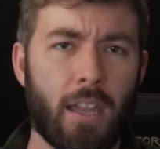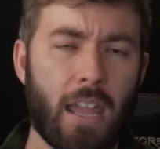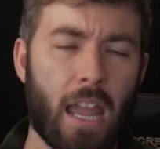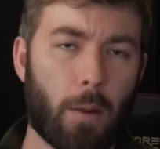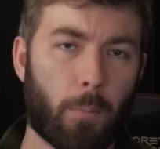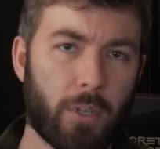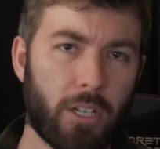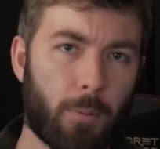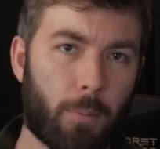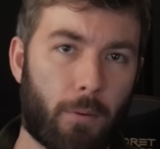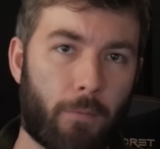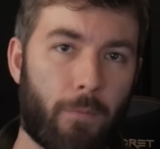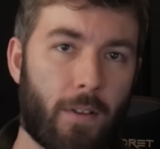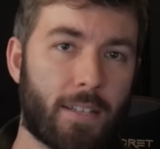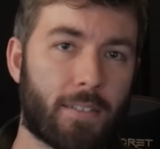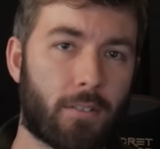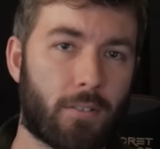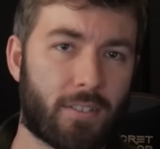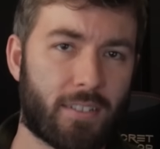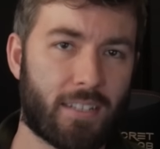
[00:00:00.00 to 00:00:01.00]
And when your
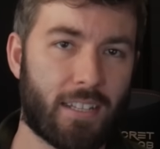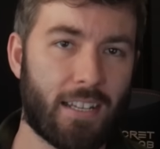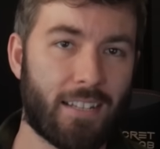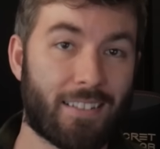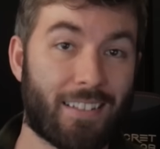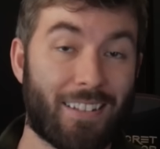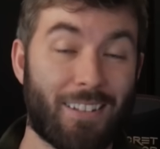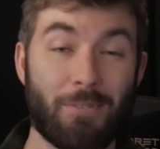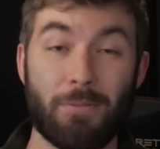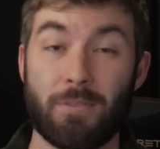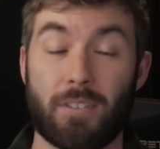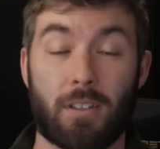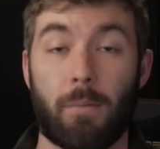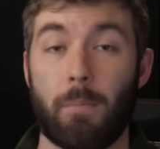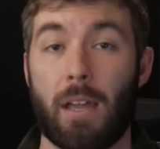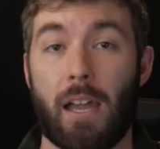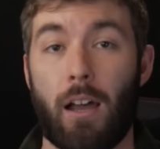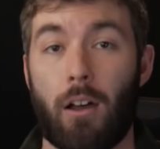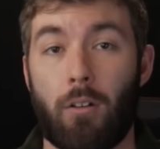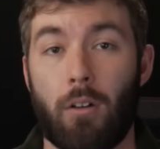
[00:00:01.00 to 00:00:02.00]
professor sees that you
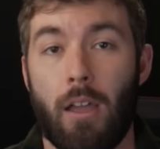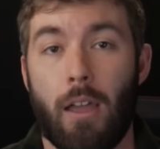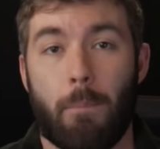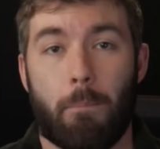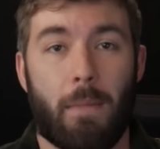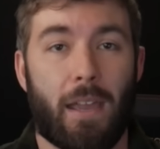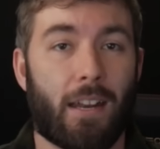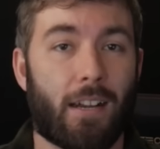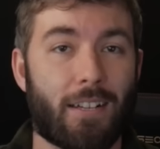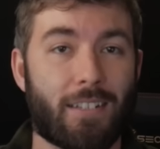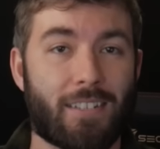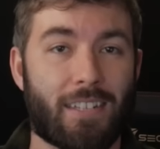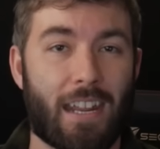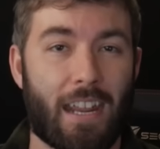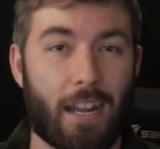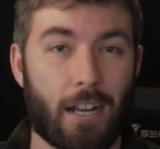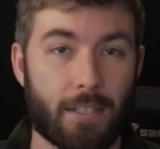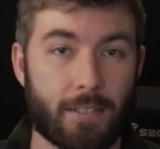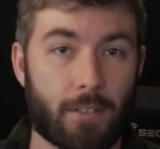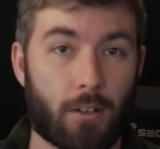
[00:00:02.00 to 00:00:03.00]
somehow managed to
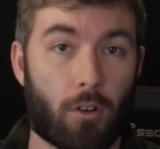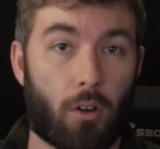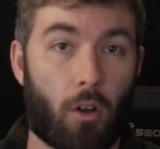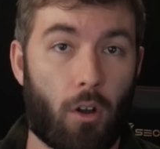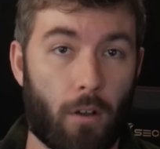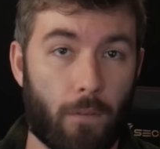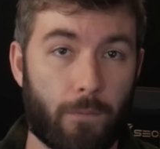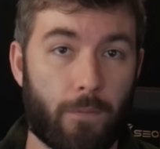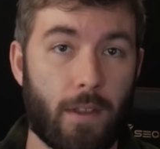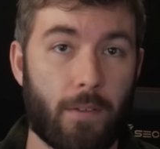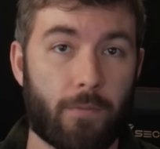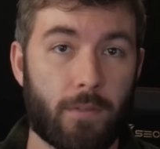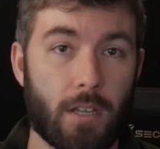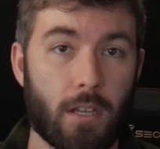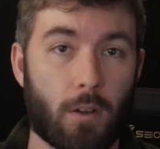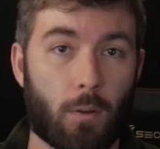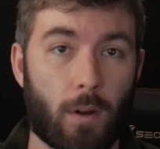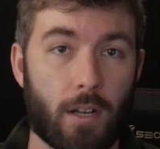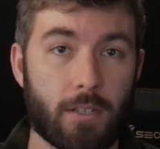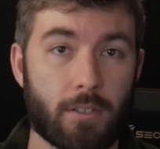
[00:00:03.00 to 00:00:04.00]
answer all 50
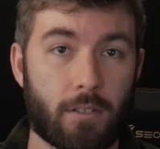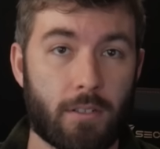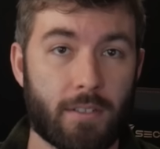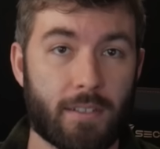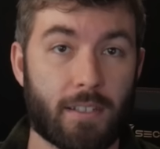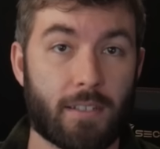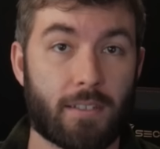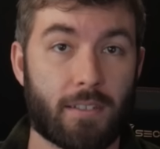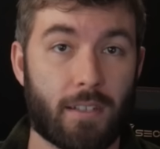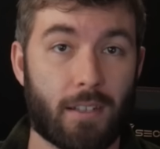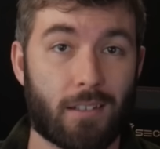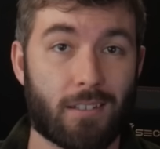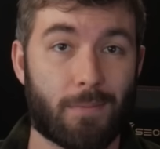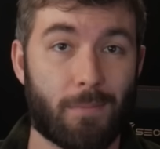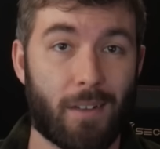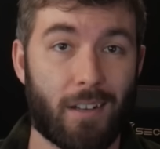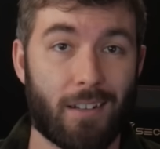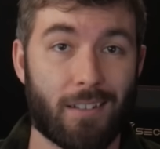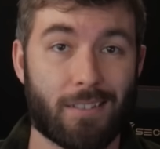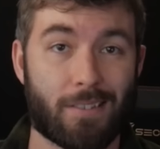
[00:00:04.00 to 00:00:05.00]
questions in 6
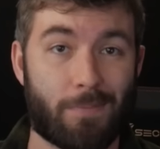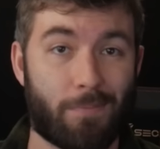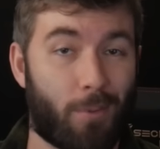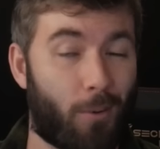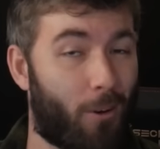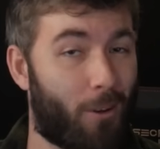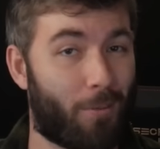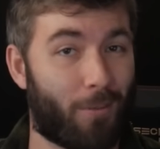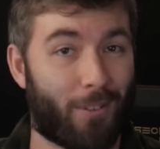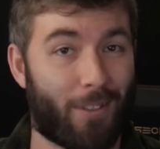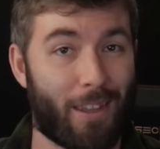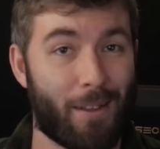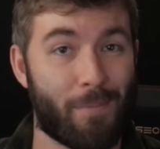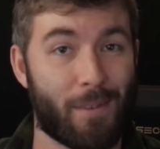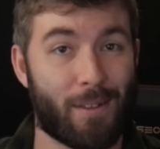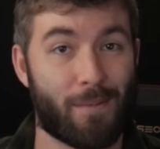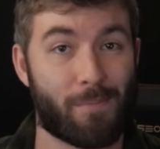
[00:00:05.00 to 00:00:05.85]
minutes, boy, will they be